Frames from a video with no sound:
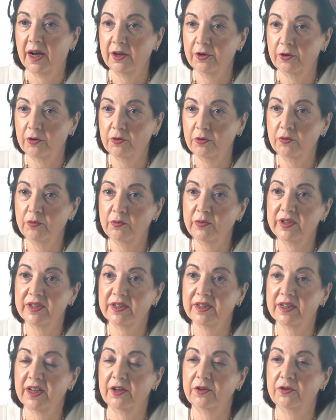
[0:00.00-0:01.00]
I
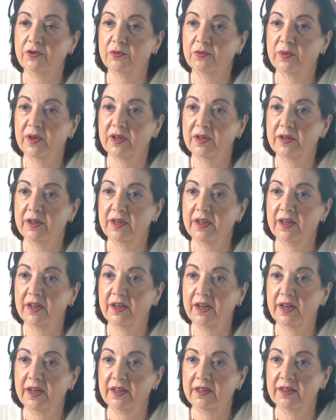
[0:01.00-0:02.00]
always say to my
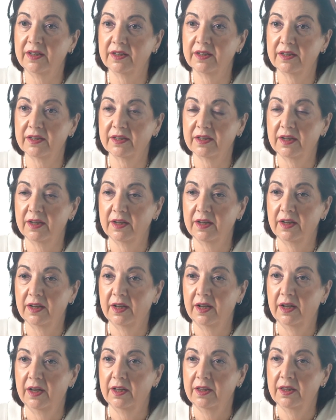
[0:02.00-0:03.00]
ladies,
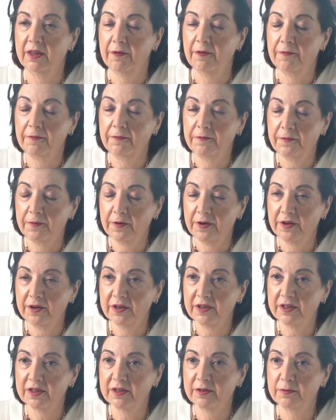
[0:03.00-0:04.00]
the
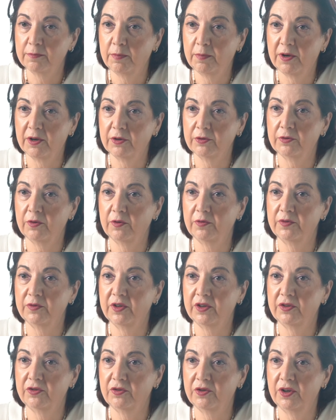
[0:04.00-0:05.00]
first part of
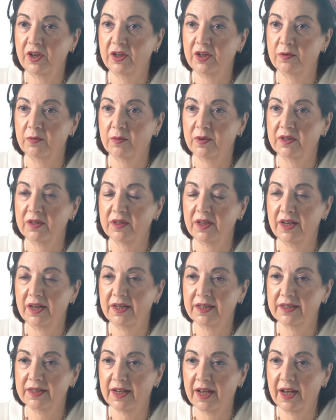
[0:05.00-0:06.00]
the treatment
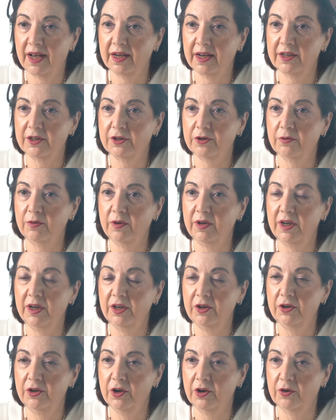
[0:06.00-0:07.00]
is
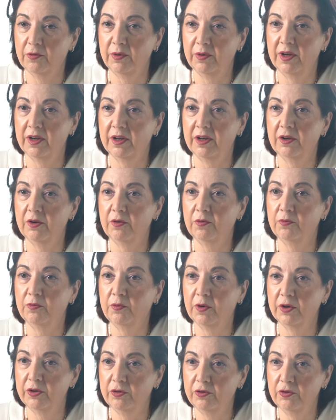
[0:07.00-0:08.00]
actually knowing
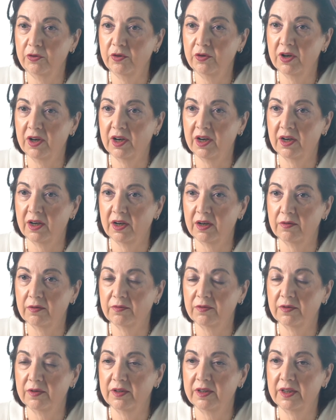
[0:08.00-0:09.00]
what do you have,
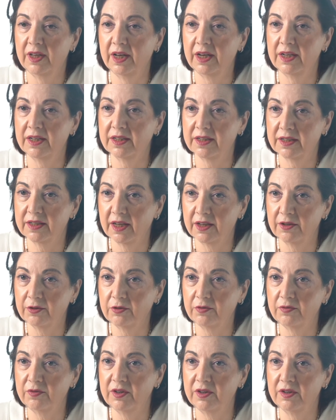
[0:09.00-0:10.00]
the
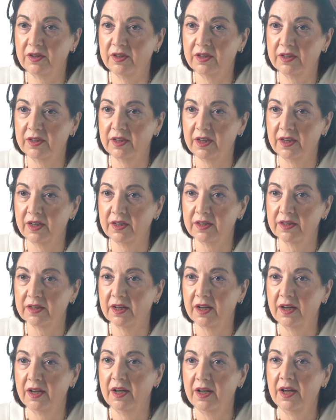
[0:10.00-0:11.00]
extent of the
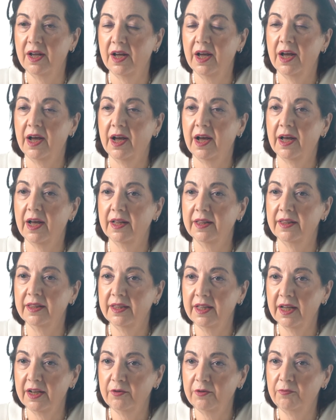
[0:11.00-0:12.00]
disease,
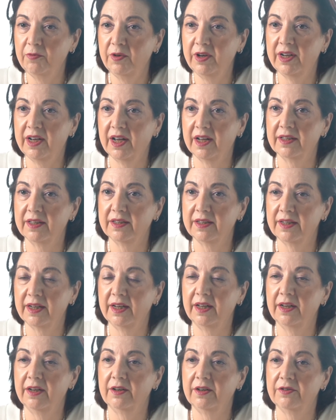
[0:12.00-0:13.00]
and then we can
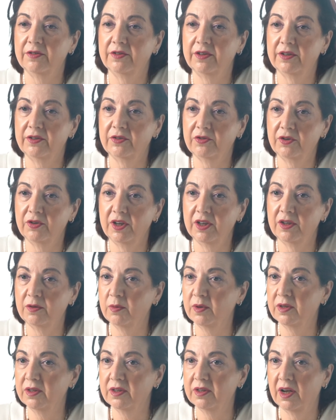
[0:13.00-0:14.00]
tailor the
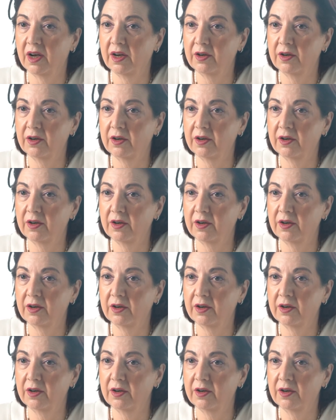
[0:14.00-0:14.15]
treatment